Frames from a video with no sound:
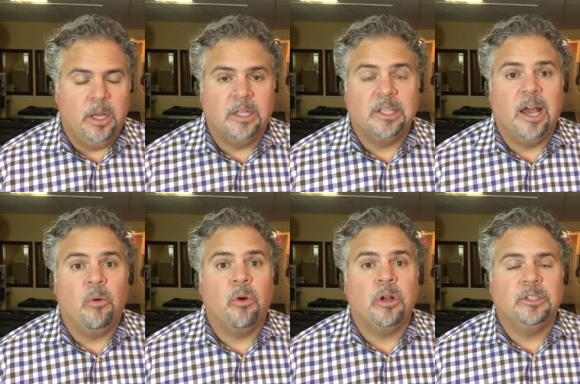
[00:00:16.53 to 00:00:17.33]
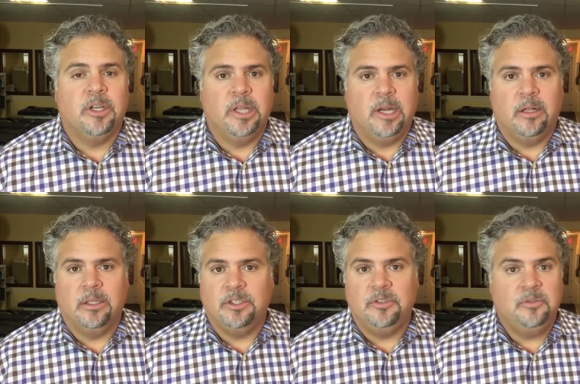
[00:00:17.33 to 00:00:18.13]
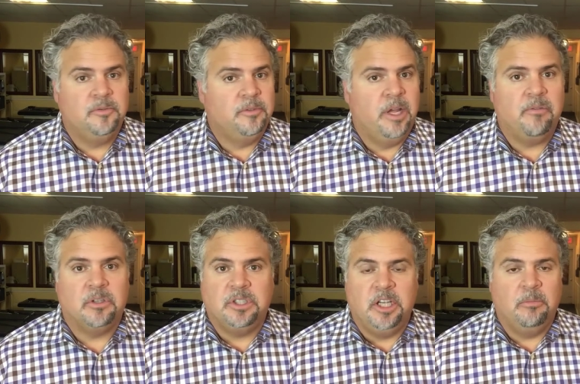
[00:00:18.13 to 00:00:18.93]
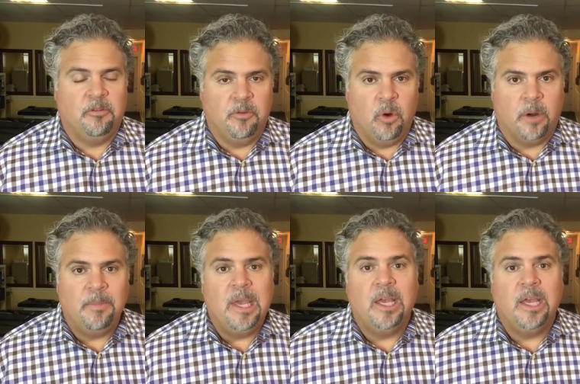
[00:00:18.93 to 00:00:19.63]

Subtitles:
and it's got words on there that you've never seen before.